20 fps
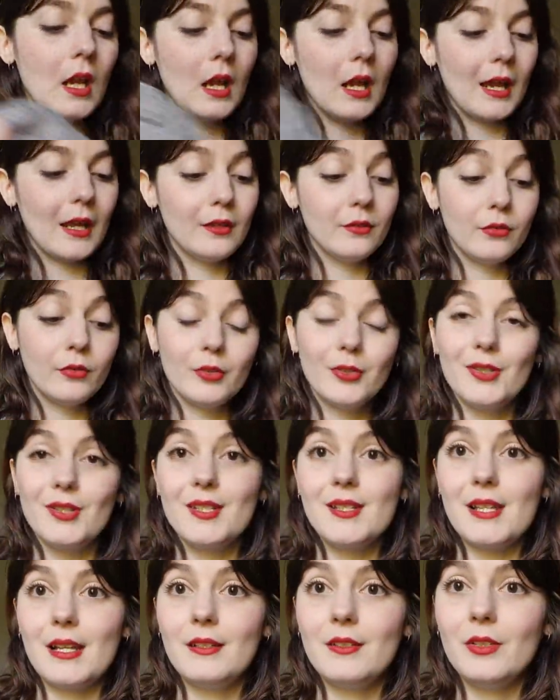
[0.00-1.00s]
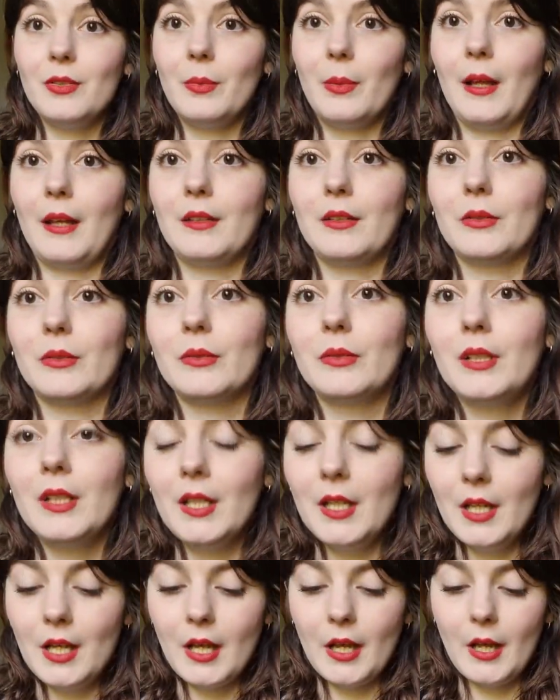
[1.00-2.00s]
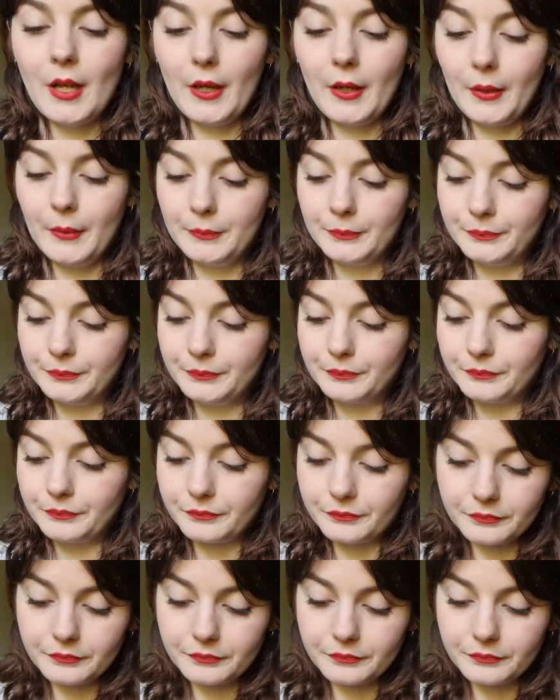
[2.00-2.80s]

And for the center panel, well,